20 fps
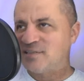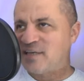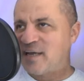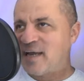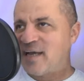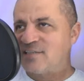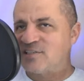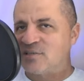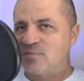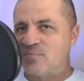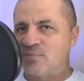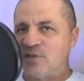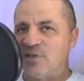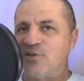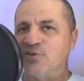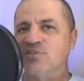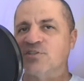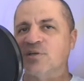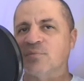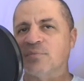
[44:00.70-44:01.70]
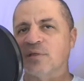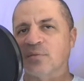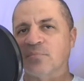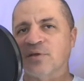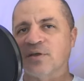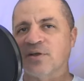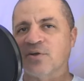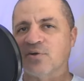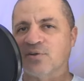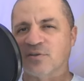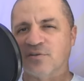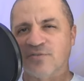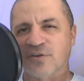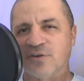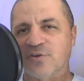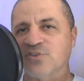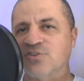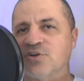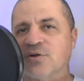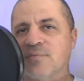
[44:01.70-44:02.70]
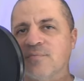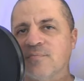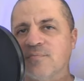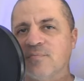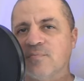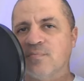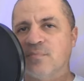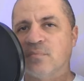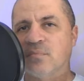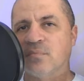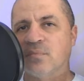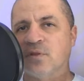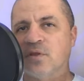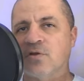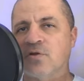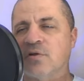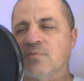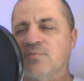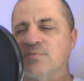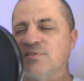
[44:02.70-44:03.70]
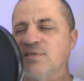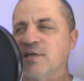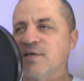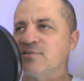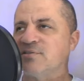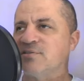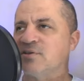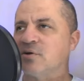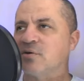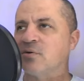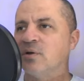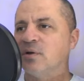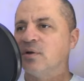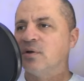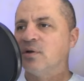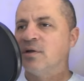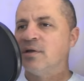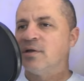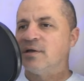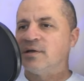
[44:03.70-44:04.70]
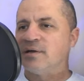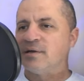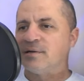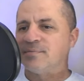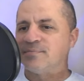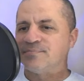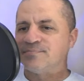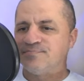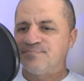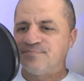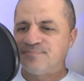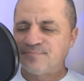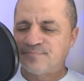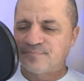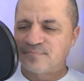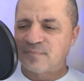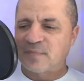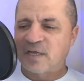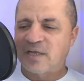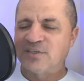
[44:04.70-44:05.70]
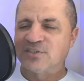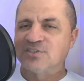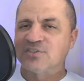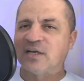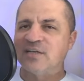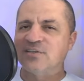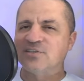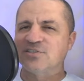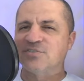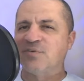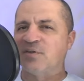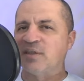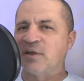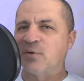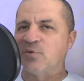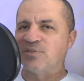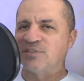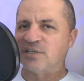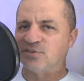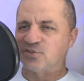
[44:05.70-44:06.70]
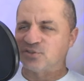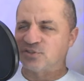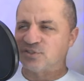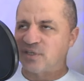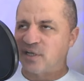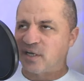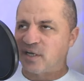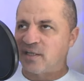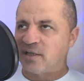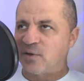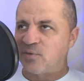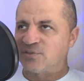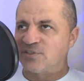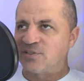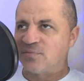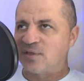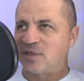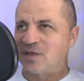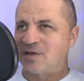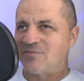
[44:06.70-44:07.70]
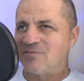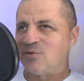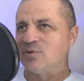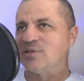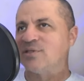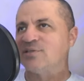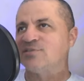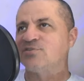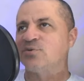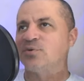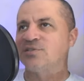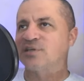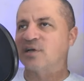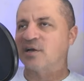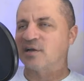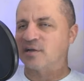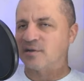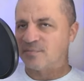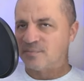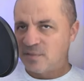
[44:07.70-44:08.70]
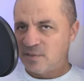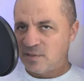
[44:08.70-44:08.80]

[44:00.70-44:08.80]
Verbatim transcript: task them to do something bigger in the future. You know what I'm saying? So, um, I just I just felt that was interesting, and that was something I've always, that's always kind of